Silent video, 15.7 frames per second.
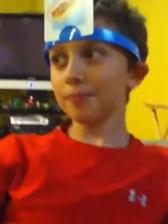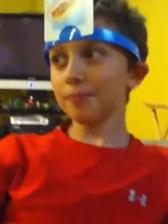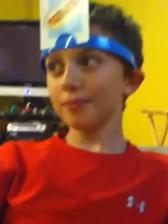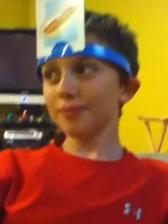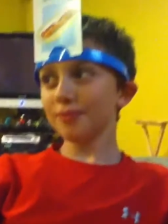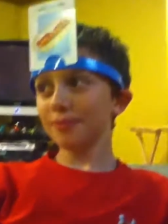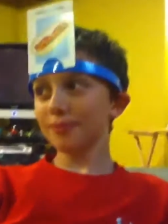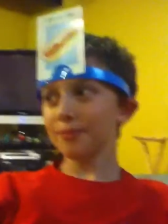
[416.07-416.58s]

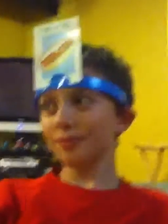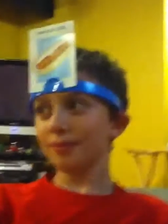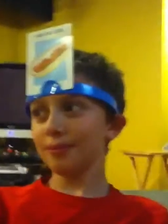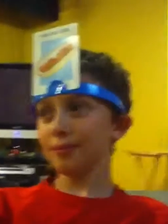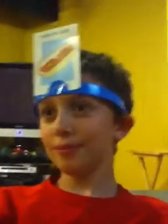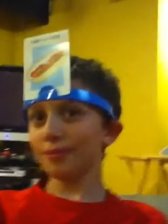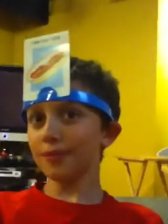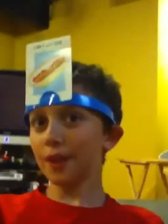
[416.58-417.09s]
Um.
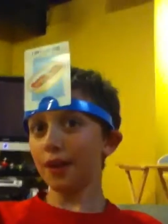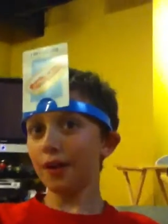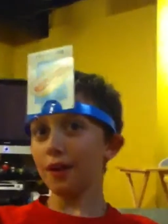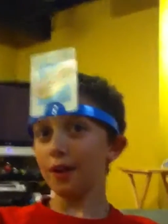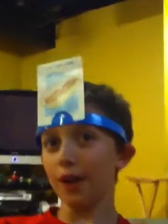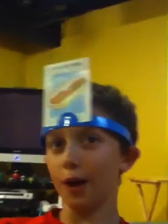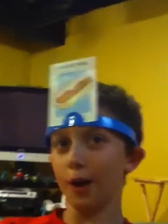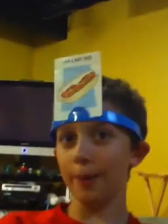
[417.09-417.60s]

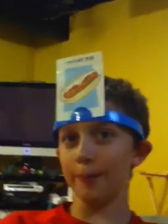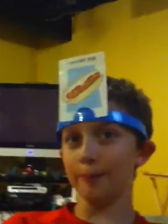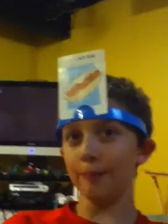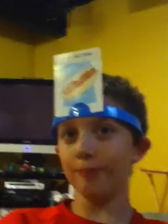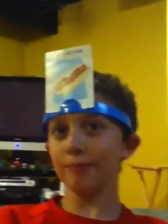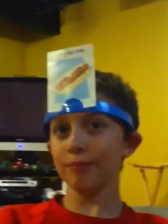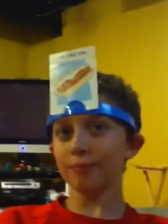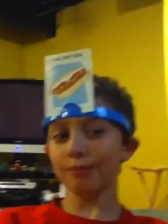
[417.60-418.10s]
Um.
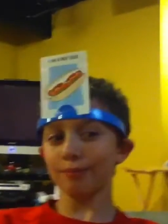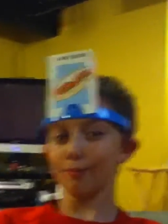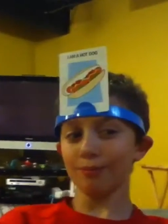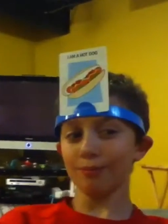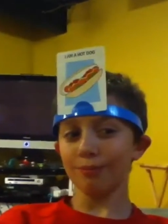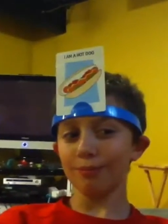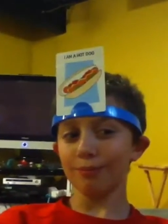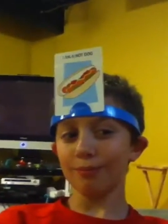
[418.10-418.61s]

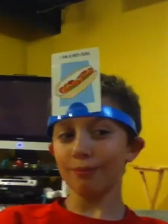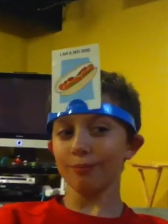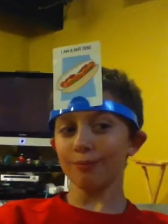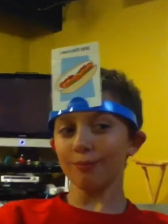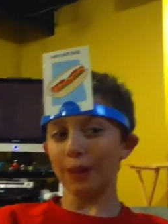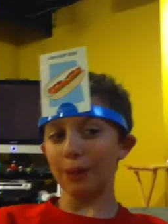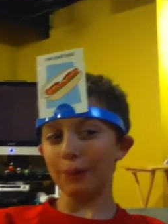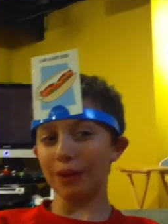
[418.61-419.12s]

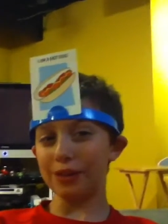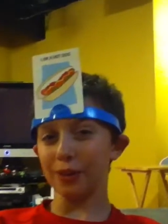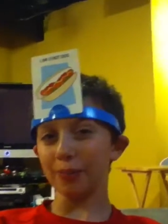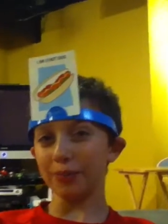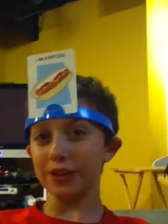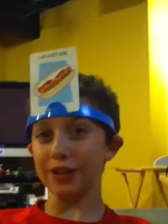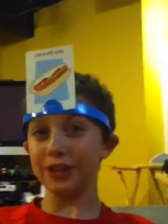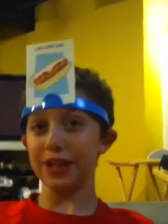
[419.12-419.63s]
Am I
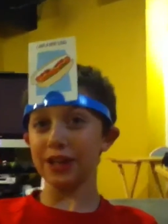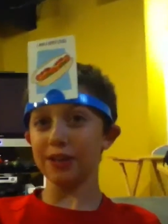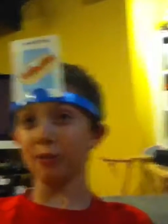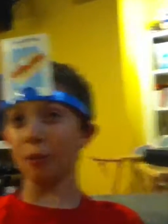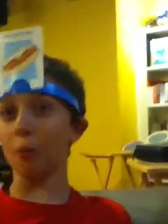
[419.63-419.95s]
something kids will